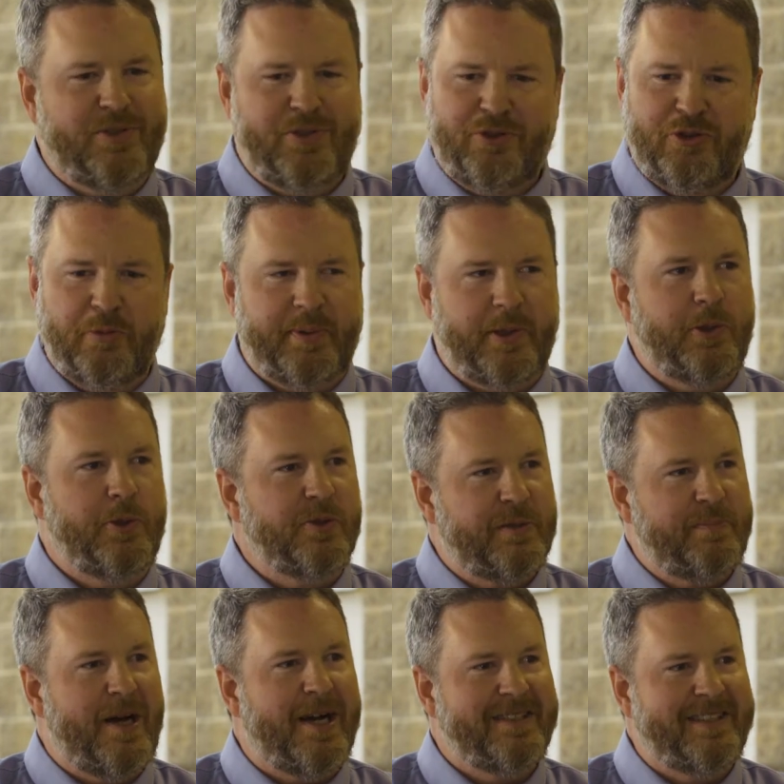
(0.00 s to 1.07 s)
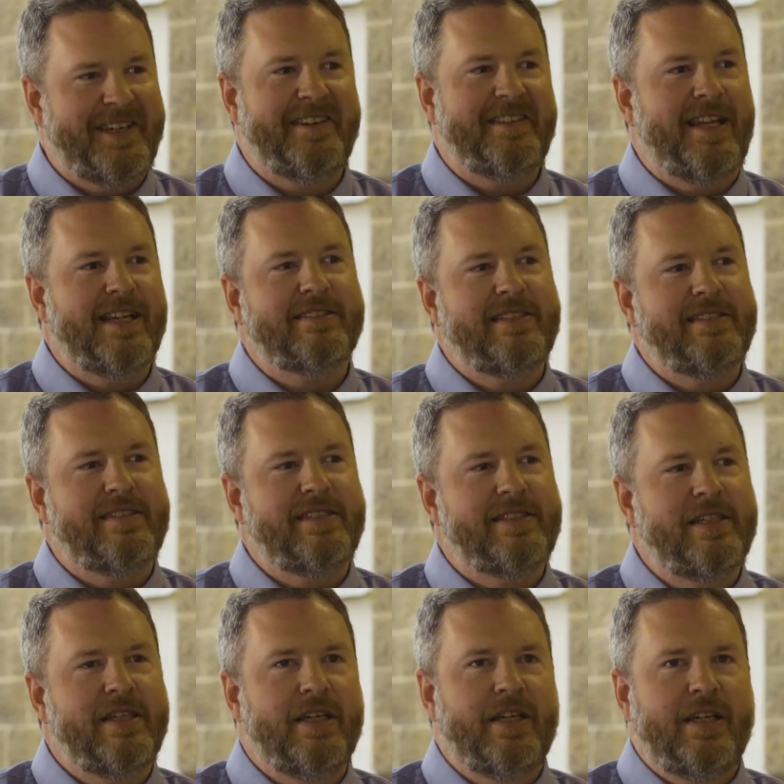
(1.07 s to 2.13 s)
super cool spot there in Lexington.